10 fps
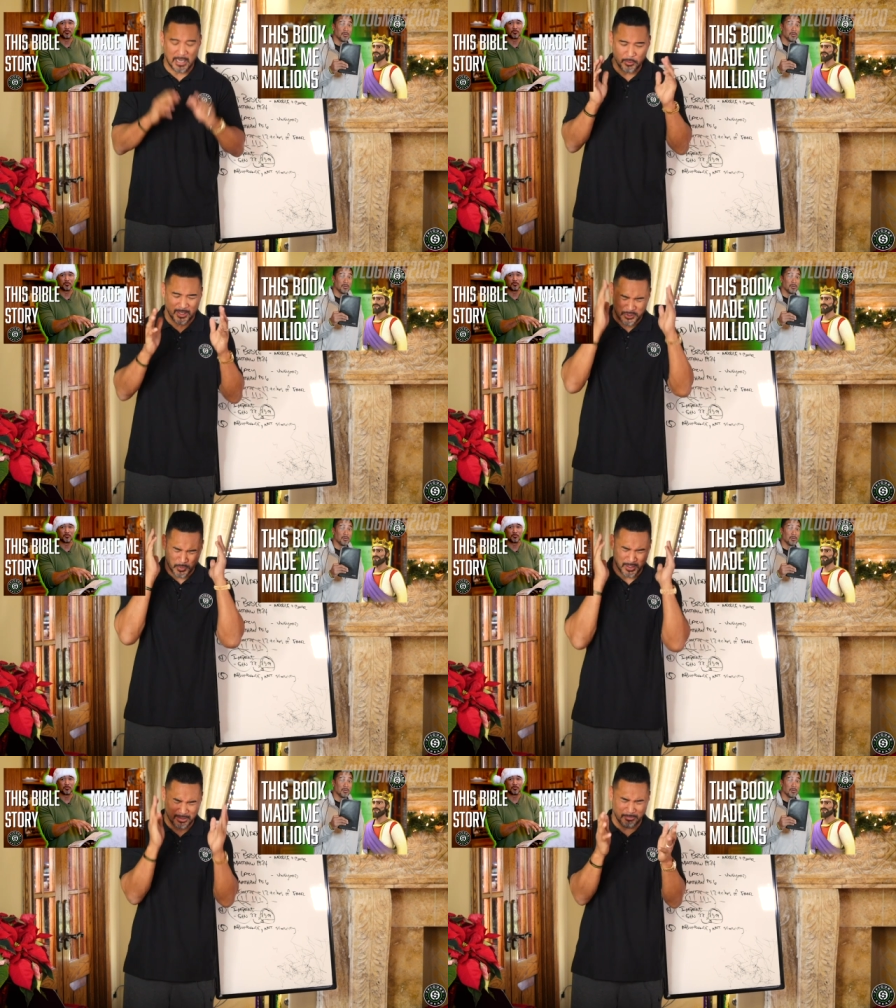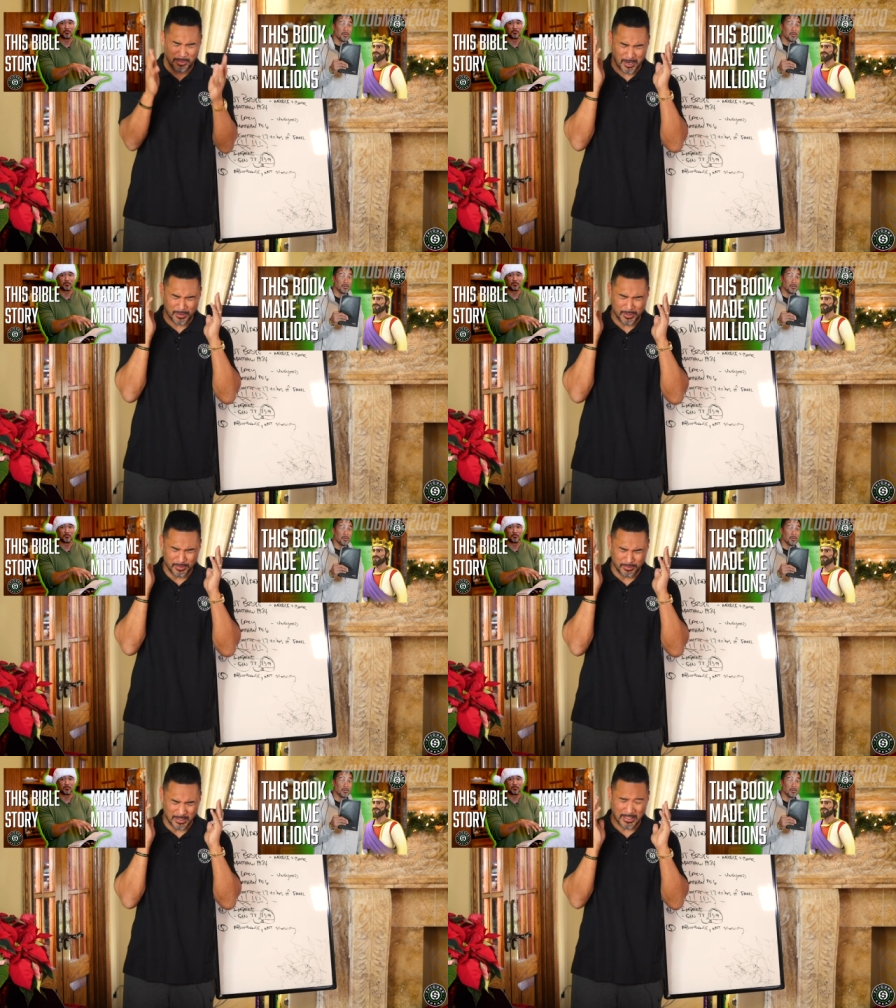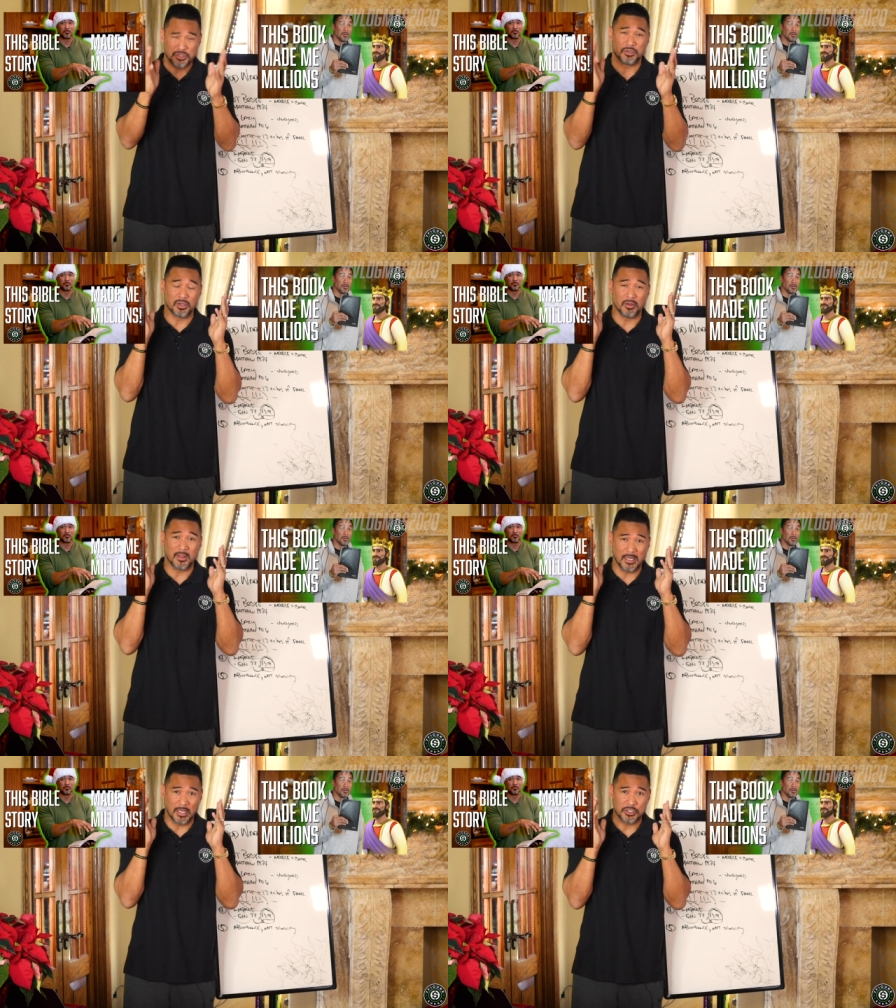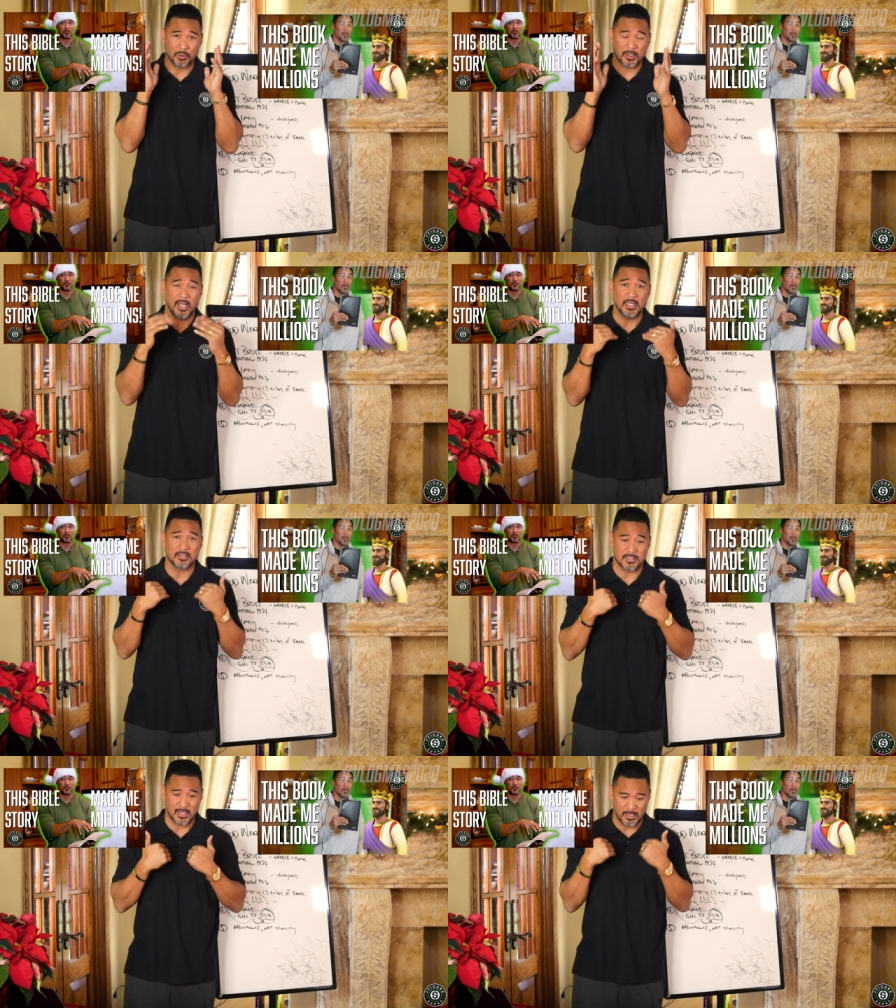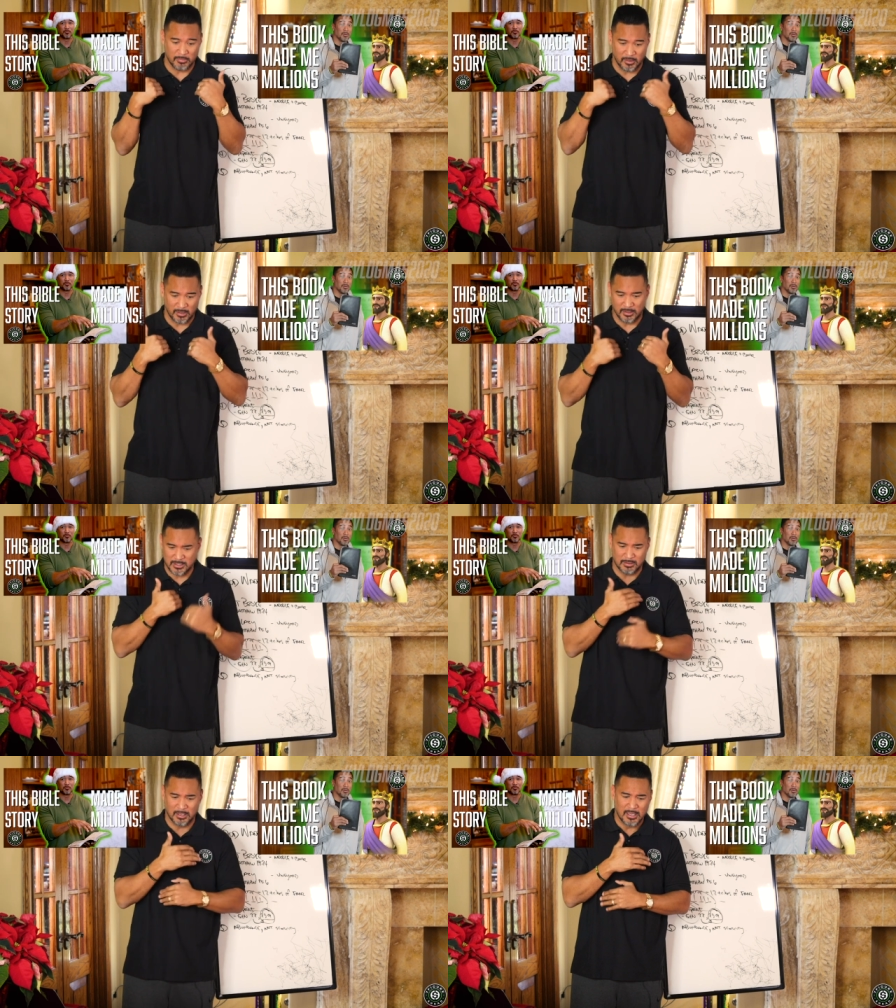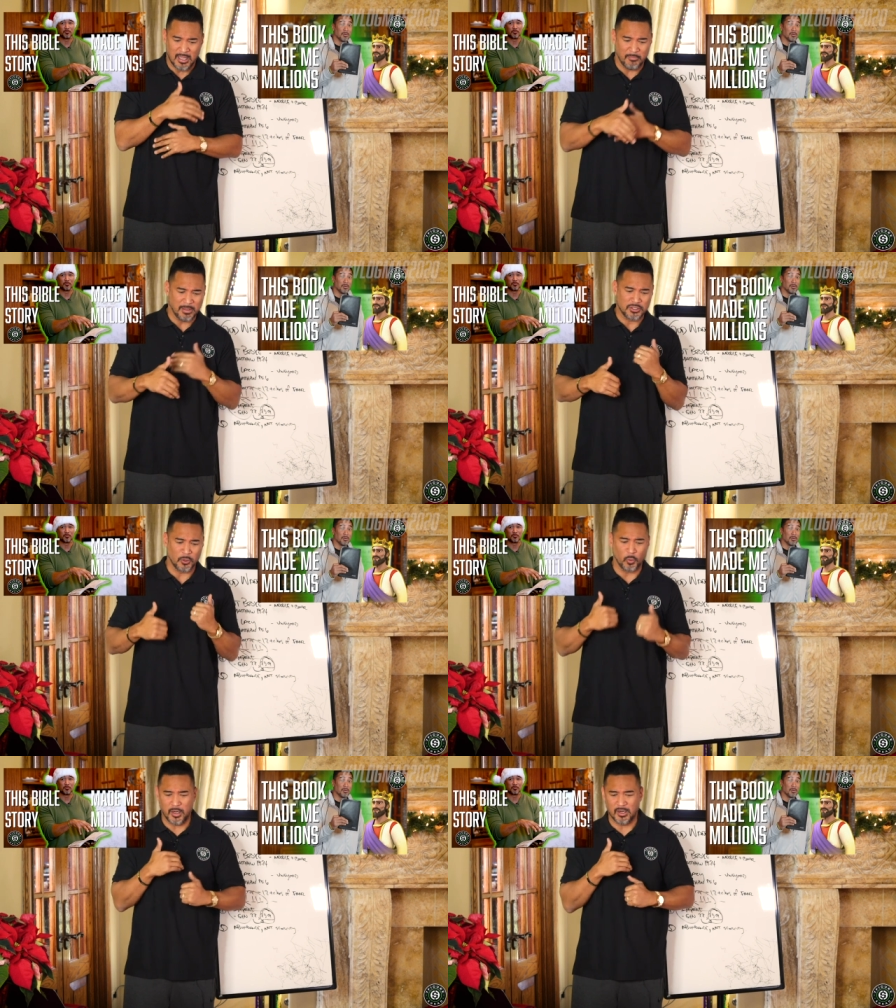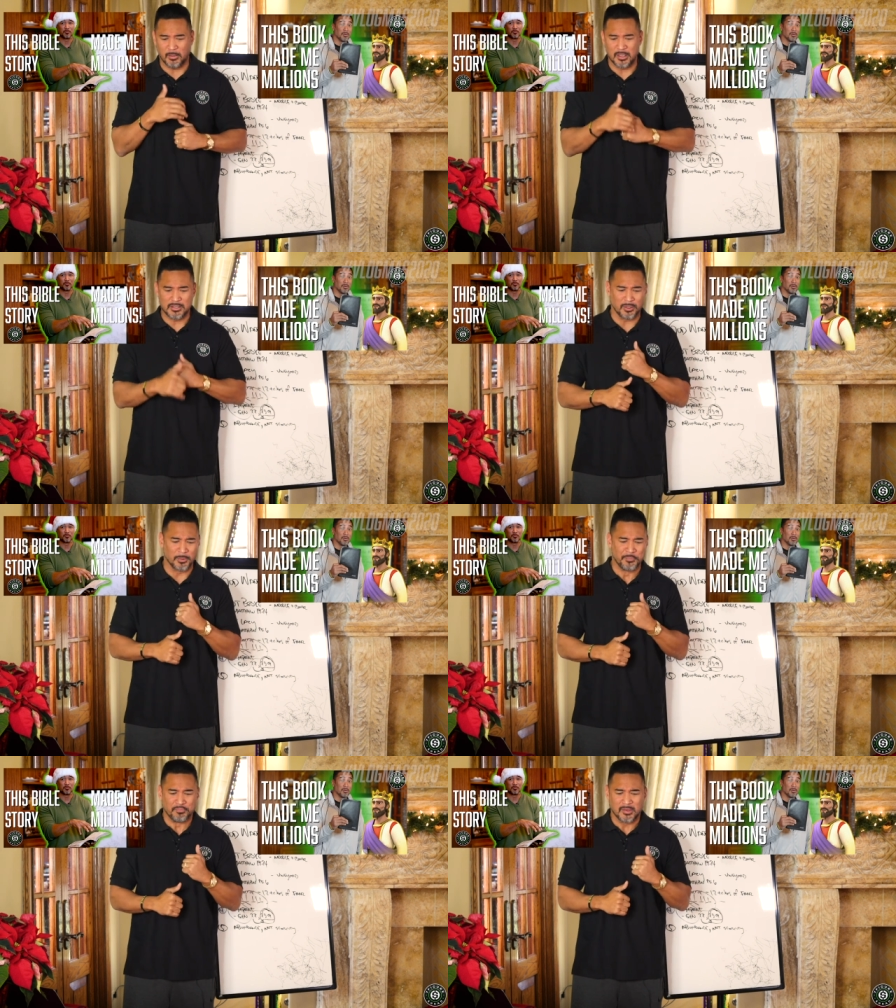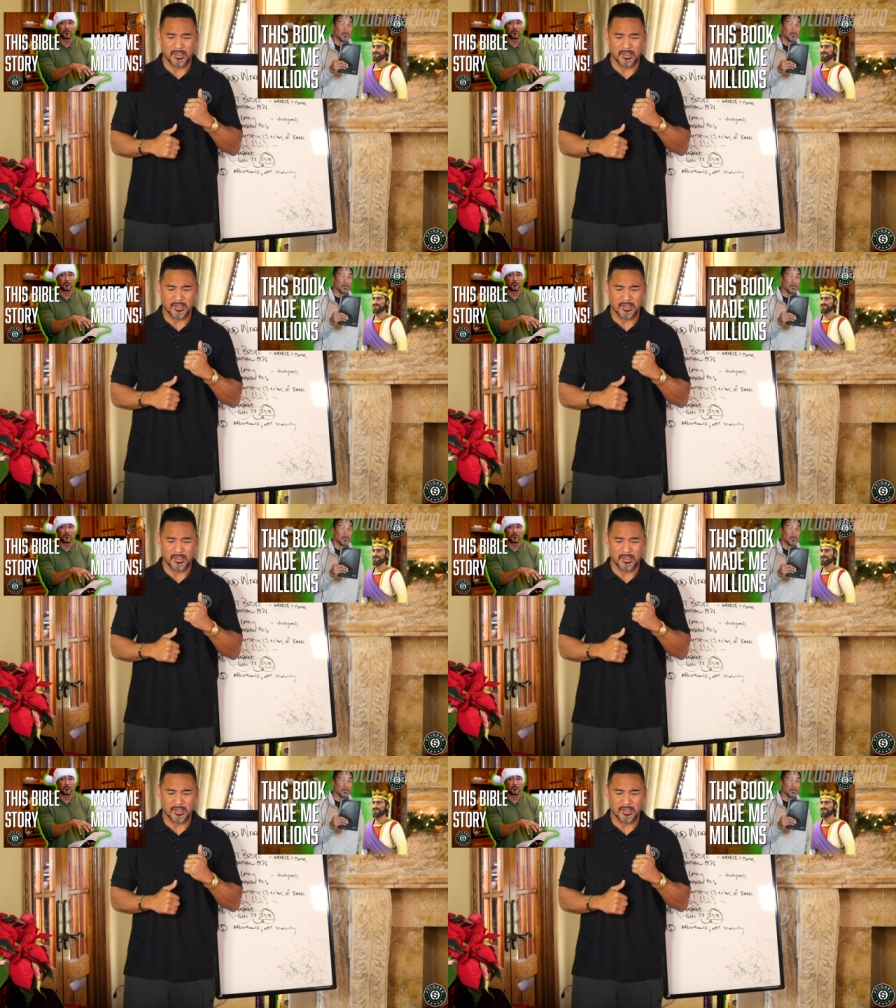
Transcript: And by the way, just want to empower you and let you know that it's okay to say, listen, I've been so weird, I've been so